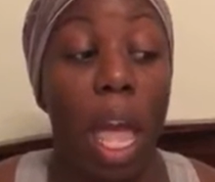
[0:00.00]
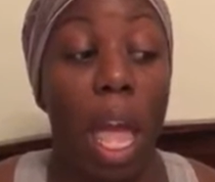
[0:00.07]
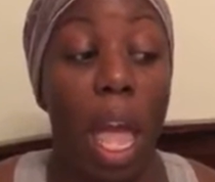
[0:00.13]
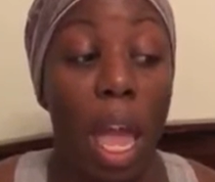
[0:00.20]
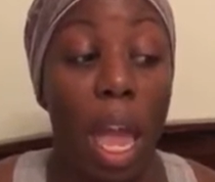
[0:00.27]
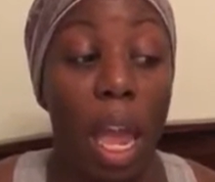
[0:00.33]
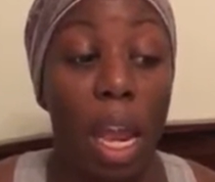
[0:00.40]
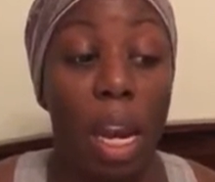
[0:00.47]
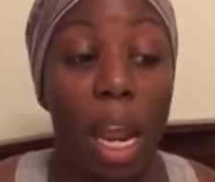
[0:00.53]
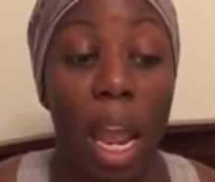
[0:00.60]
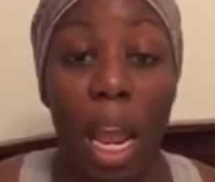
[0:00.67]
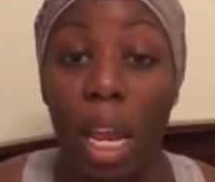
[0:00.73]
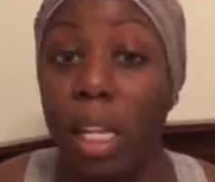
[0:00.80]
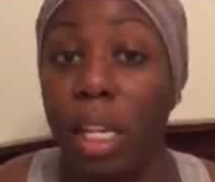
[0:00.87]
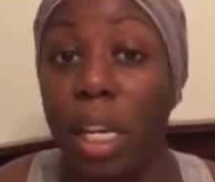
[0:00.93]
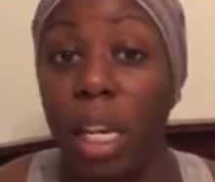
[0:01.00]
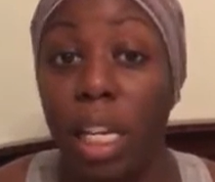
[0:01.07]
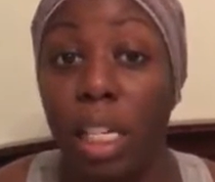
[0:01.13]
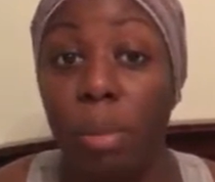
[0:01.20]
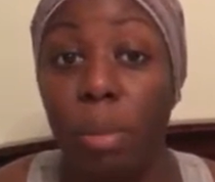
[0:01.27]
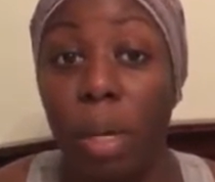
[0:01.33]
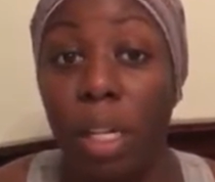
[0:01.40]
and handling
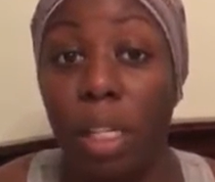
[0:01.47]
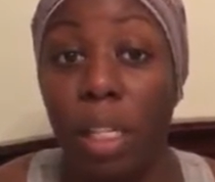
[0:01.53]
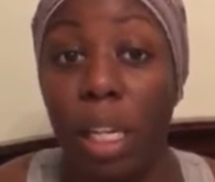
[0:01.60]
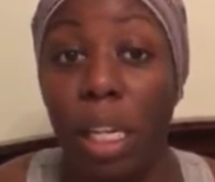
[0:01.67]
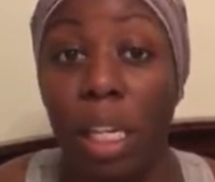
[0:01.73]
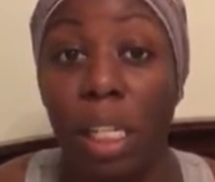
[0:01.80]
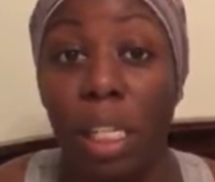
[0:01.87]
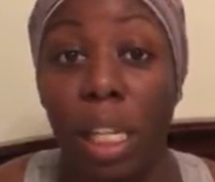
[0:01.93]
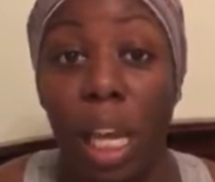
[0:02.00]
his business